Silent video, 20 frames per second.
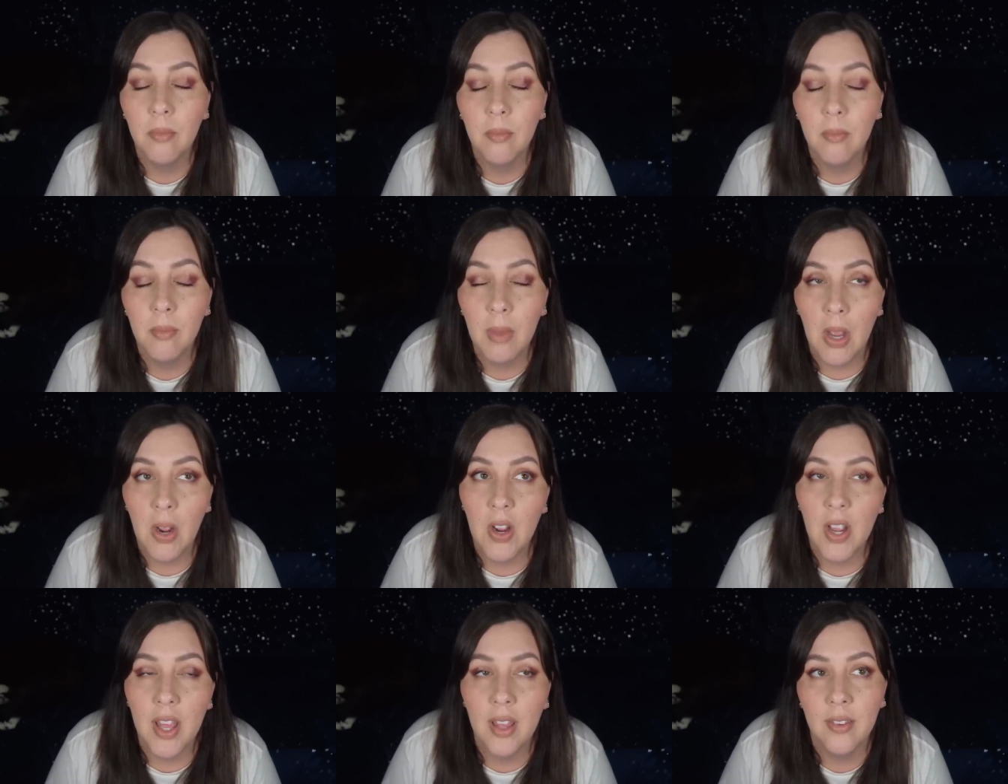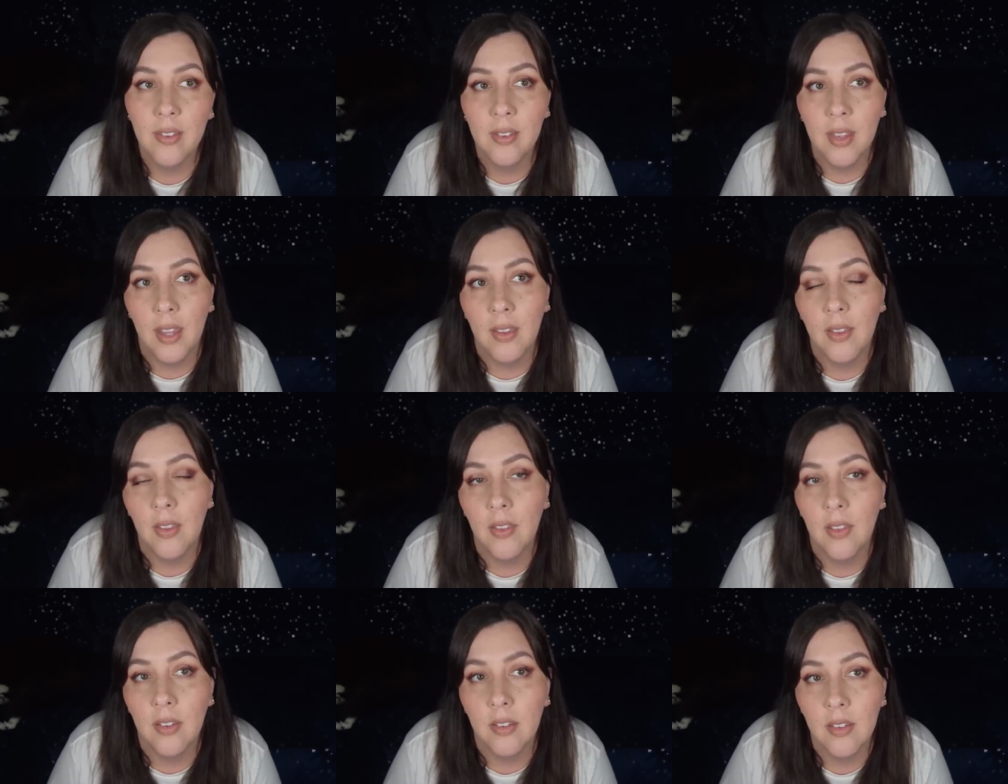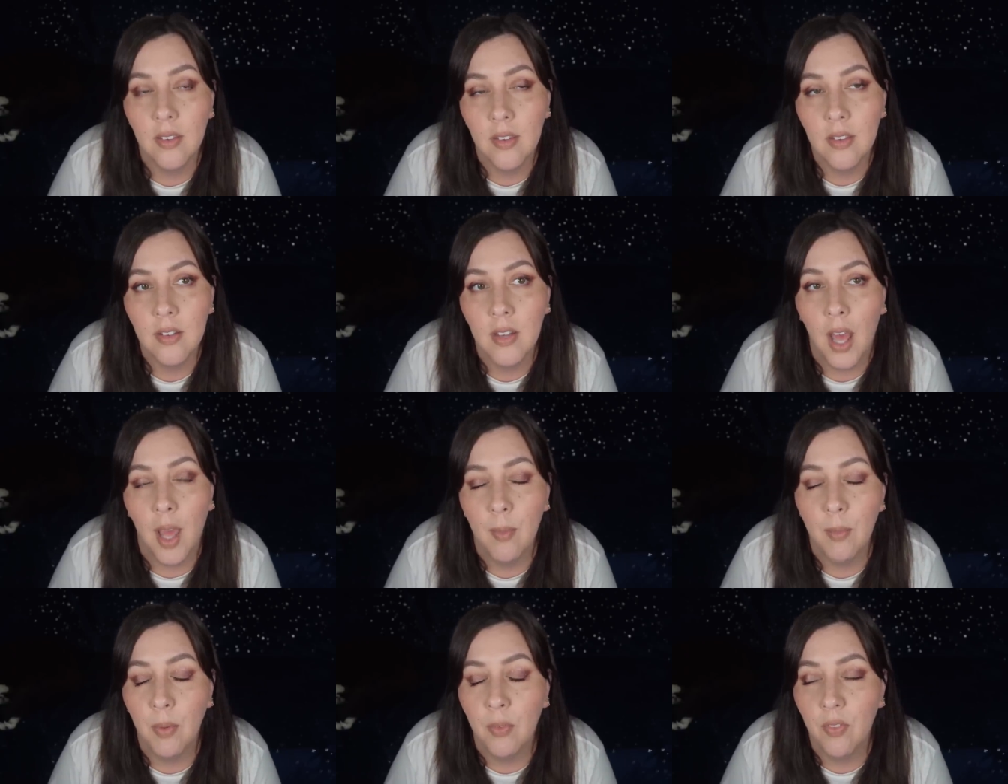Mary has said that this is the
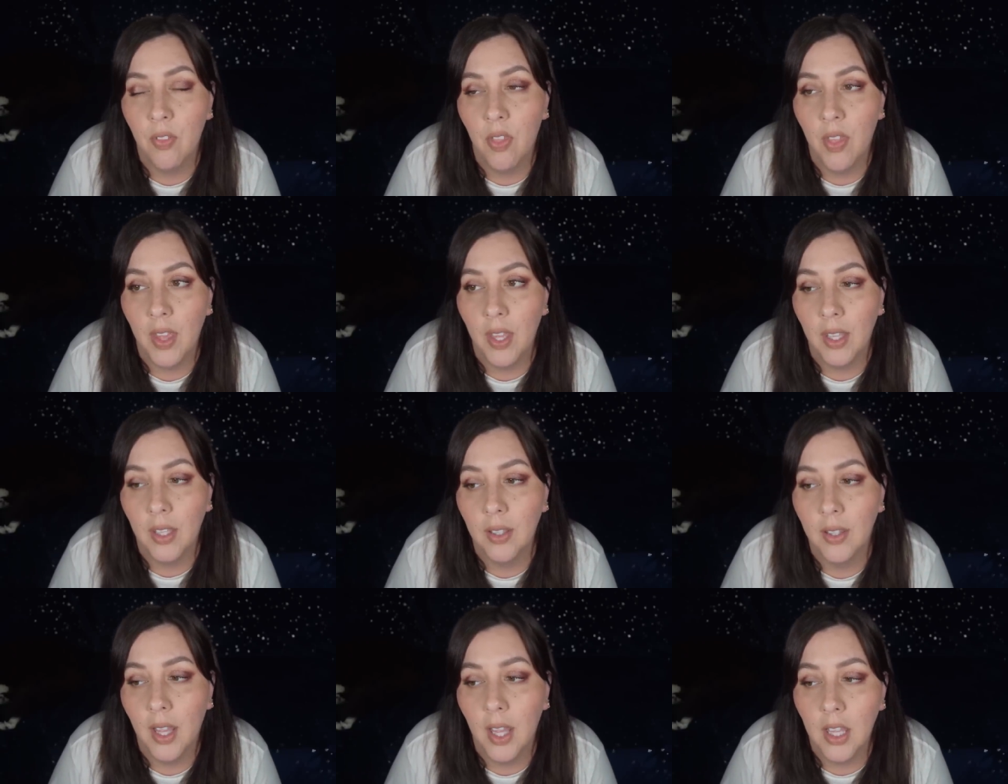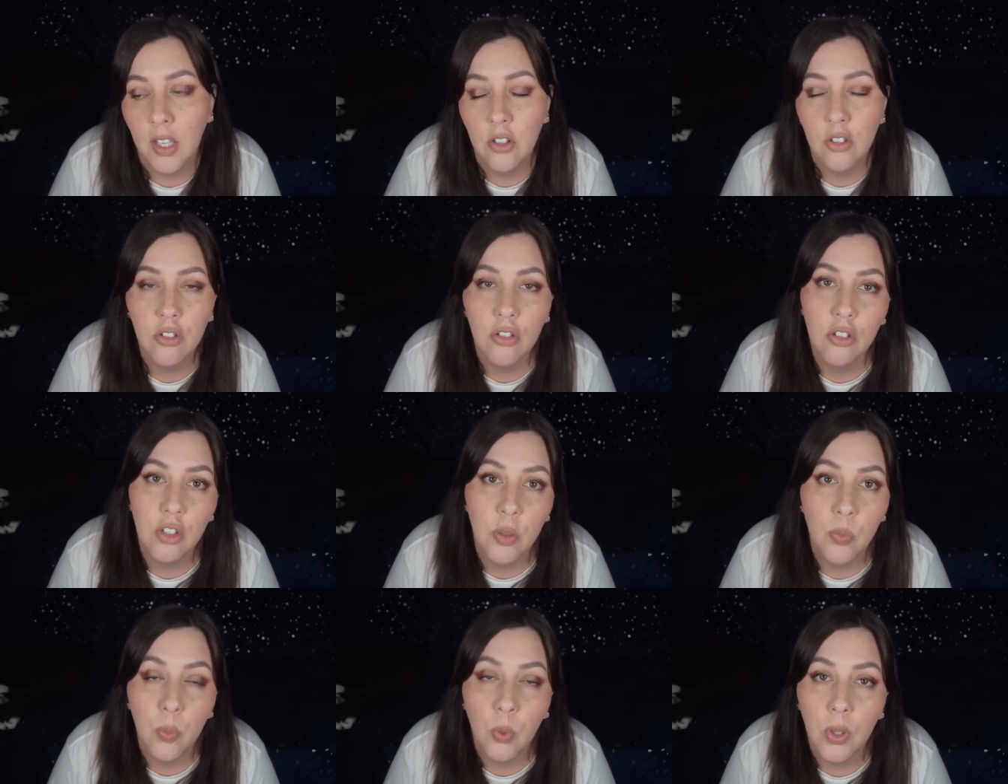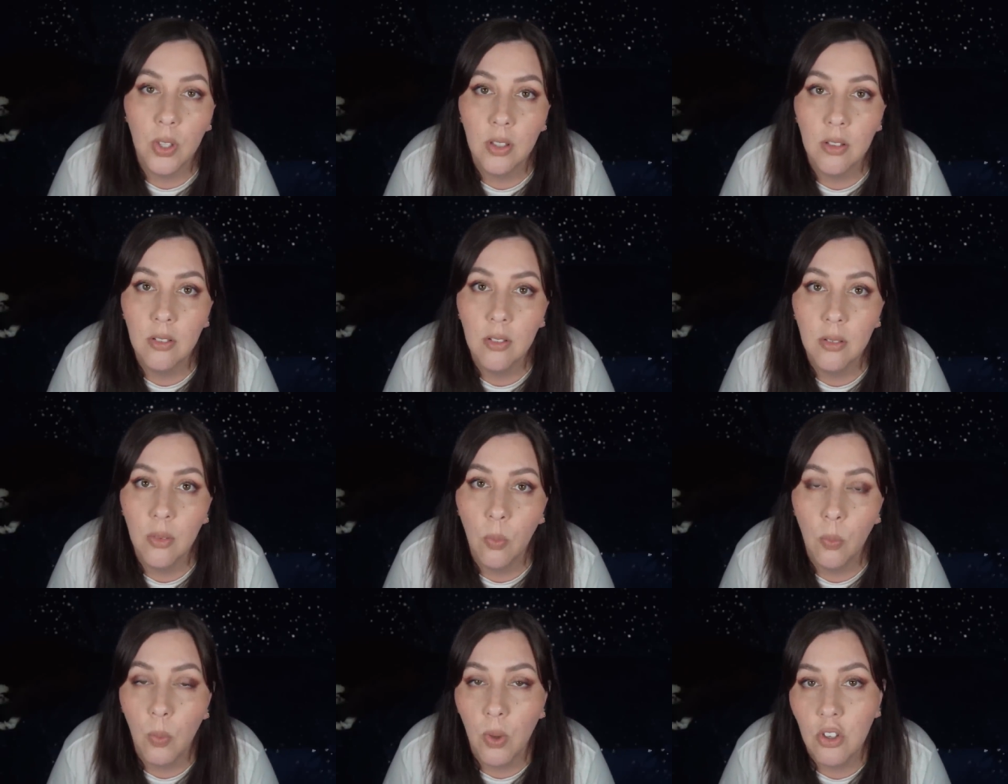type of thing that she wouldn't
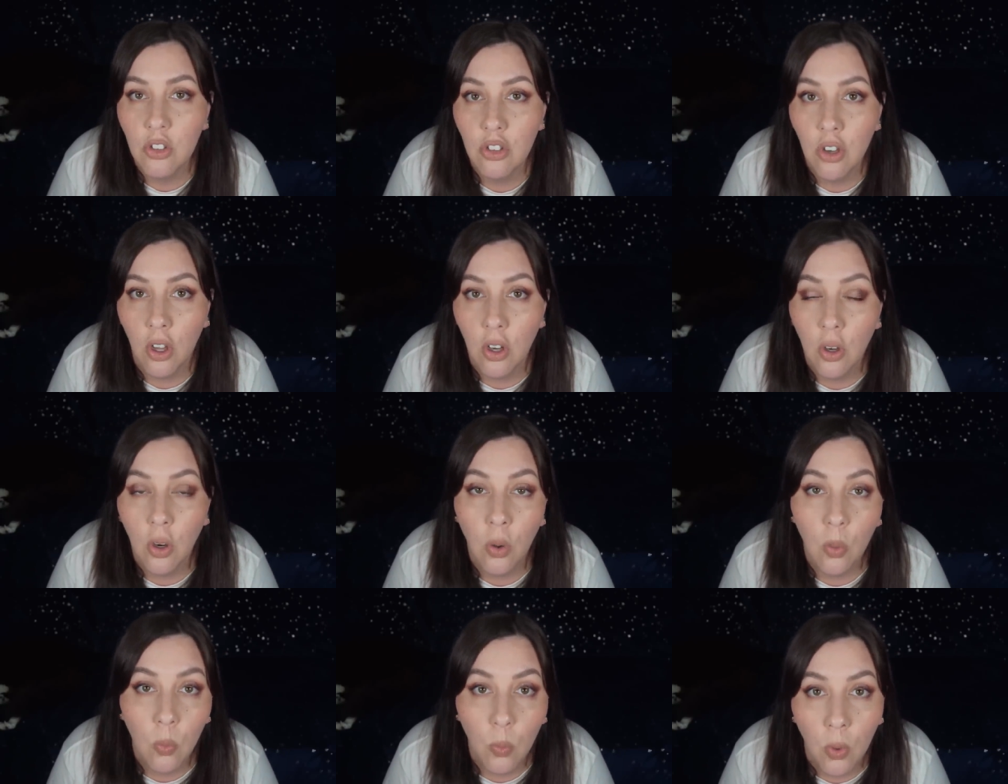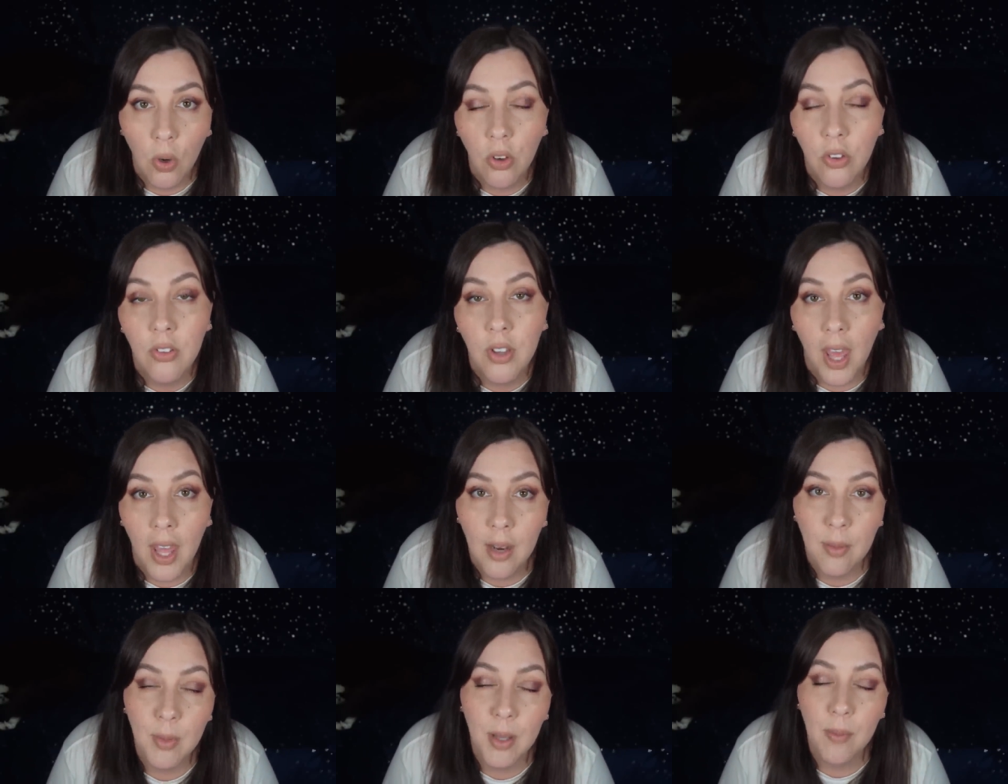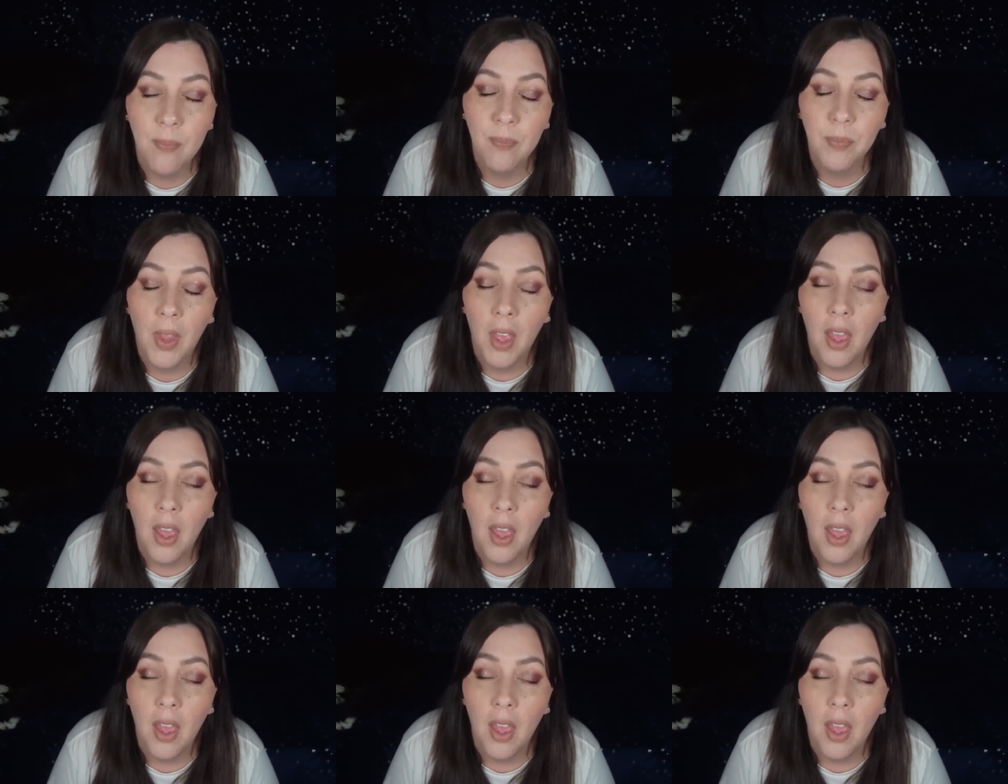wish on her worst enemy,